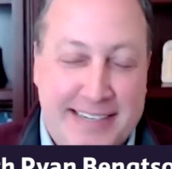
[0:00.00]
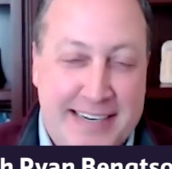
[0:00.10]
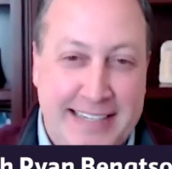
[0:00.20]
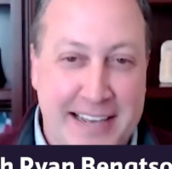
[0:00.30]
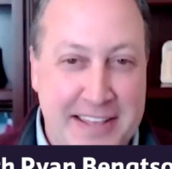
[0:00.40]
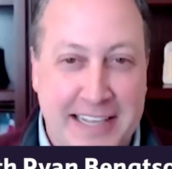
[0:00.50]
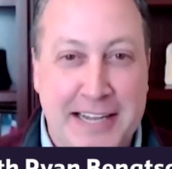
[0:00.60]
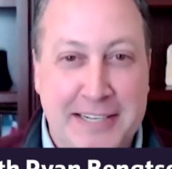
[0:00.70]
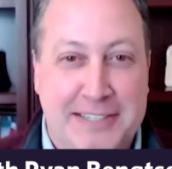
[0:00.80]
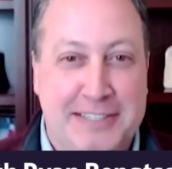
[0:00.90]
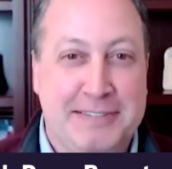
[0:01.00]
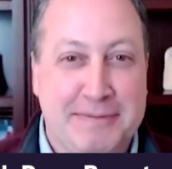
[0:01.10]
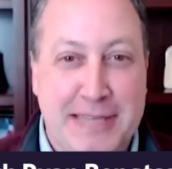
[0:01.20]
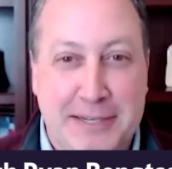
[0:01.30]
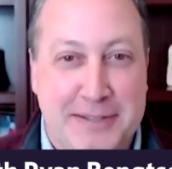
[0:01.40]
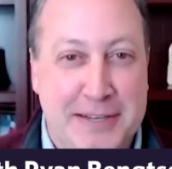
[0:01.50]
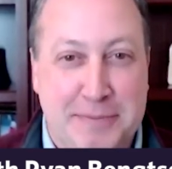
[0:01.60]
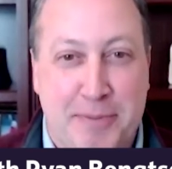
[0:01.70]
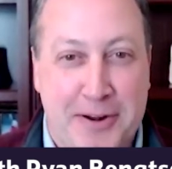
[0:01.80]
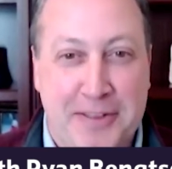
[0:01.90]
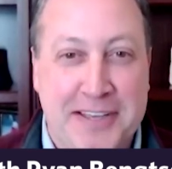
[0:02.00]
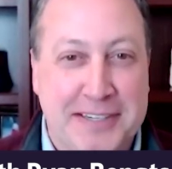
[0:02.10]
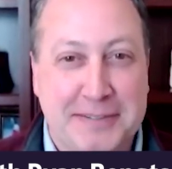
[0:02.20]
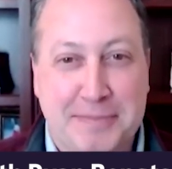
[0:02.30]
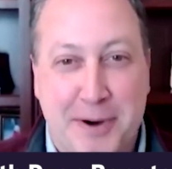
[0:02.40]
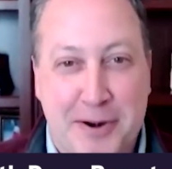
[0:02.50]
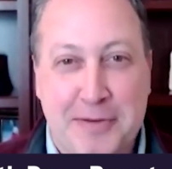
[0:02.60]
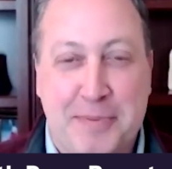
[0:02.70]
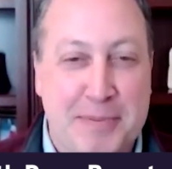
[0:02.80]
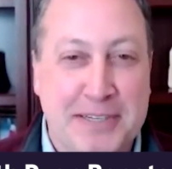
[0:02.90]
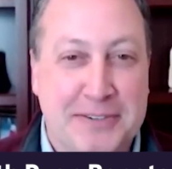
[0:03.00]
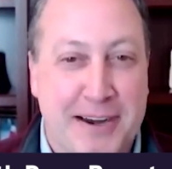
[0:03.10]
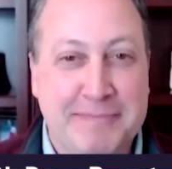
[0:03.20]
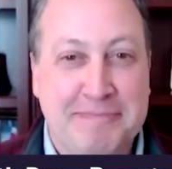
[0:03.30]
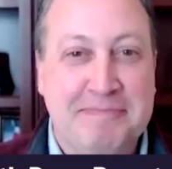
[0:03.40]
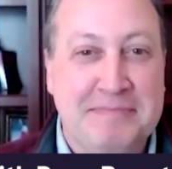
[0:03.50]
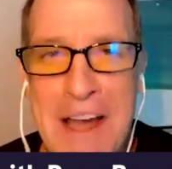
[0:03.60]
but I think that's part of the purpose, right?